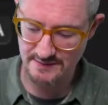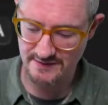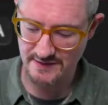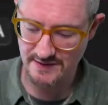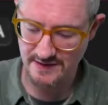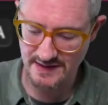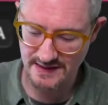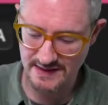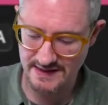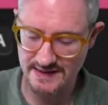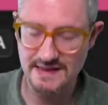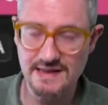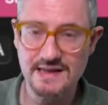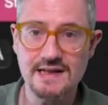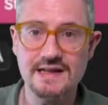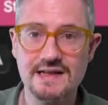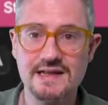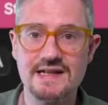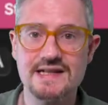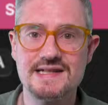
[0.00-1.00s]
We've got like
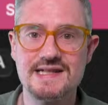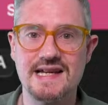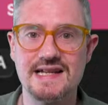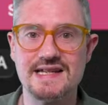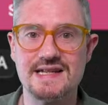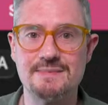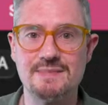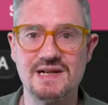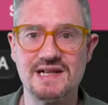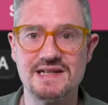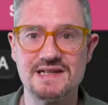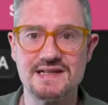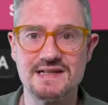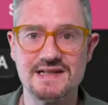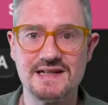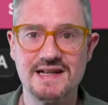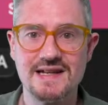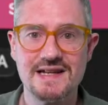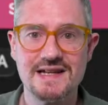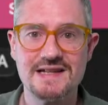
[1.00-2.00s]
a nice handy button
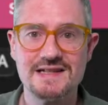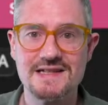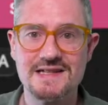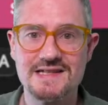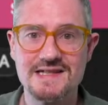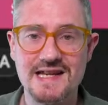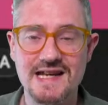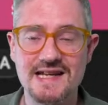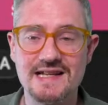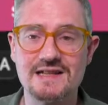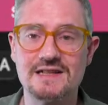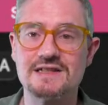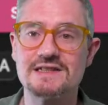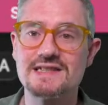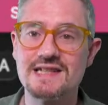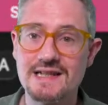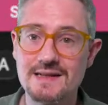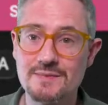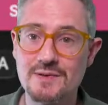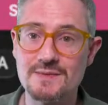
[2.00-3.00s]
to say, look,
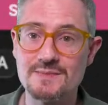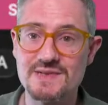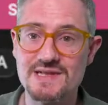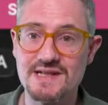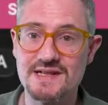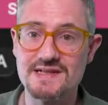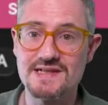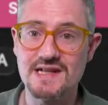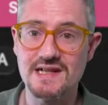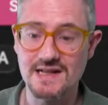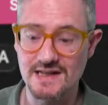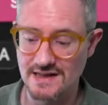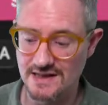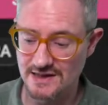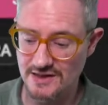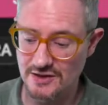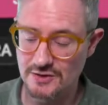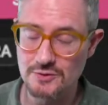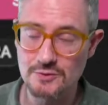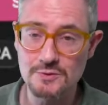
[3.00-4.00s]
teleprompters
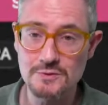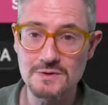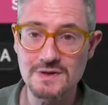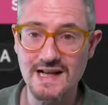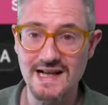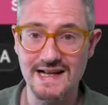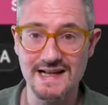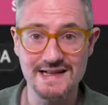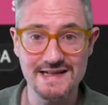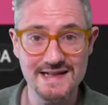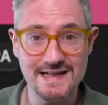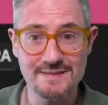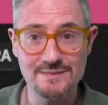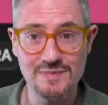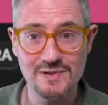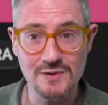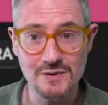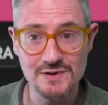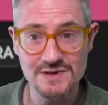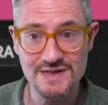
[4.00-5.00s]
are cool and
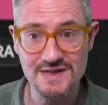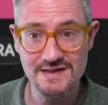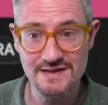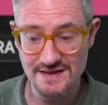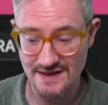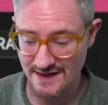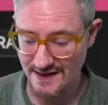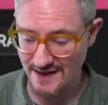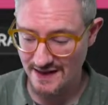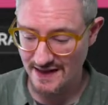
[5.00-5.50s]
important,